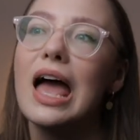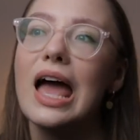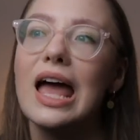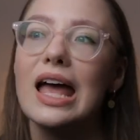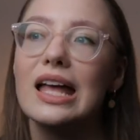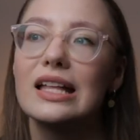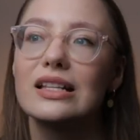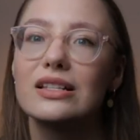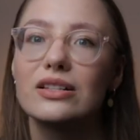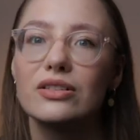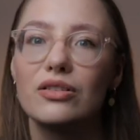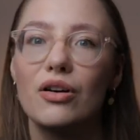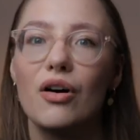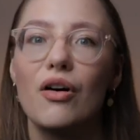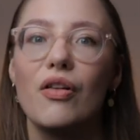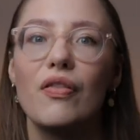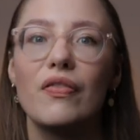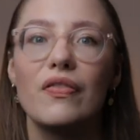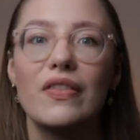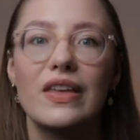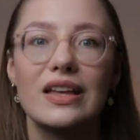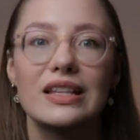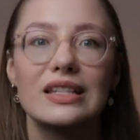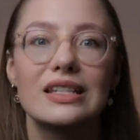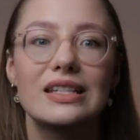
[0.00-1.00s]
It's
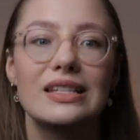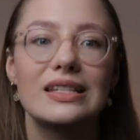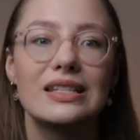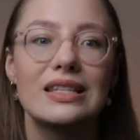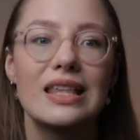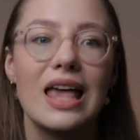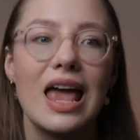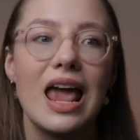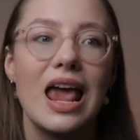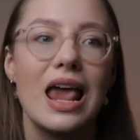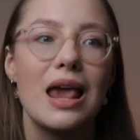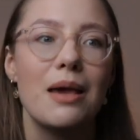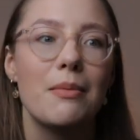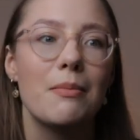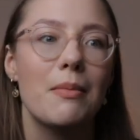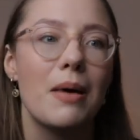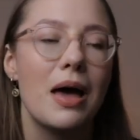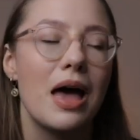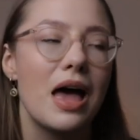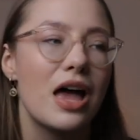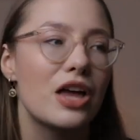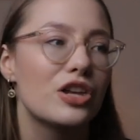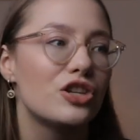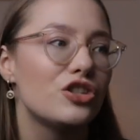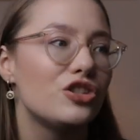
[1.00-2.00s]
got that same
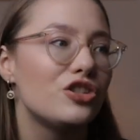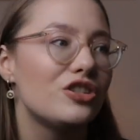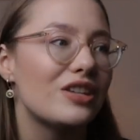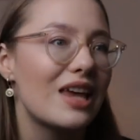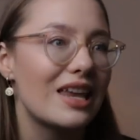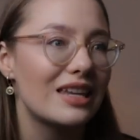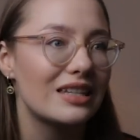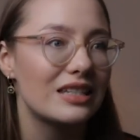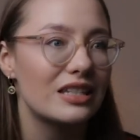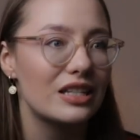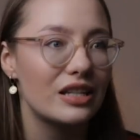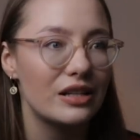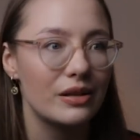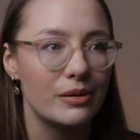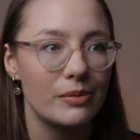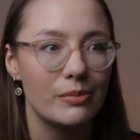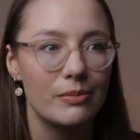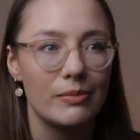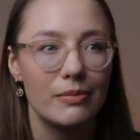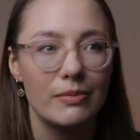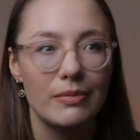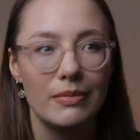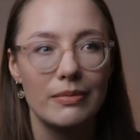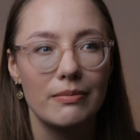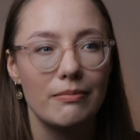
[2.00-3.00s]
uh,
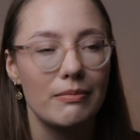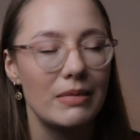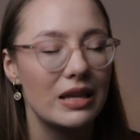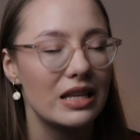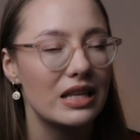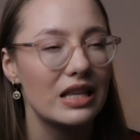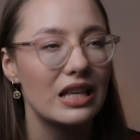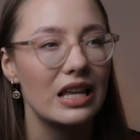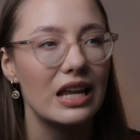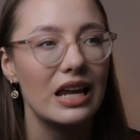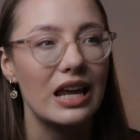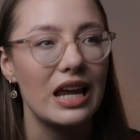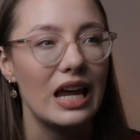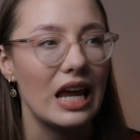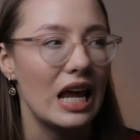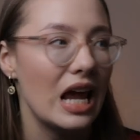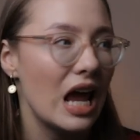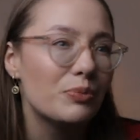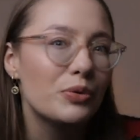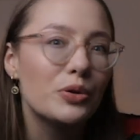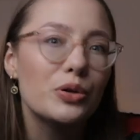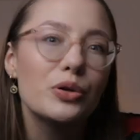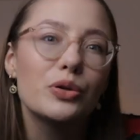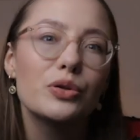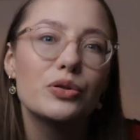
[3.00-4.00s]
gentlemanly,
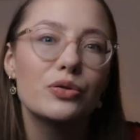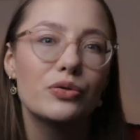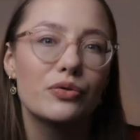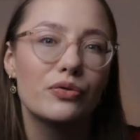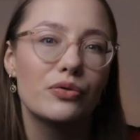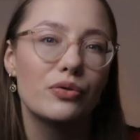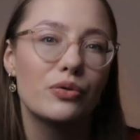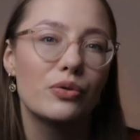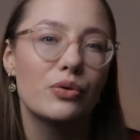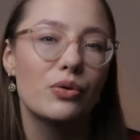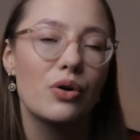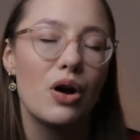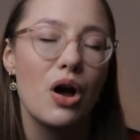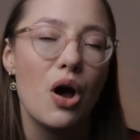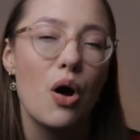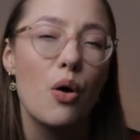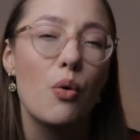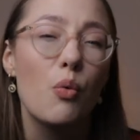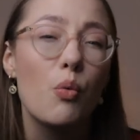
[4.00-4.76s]
beautiful,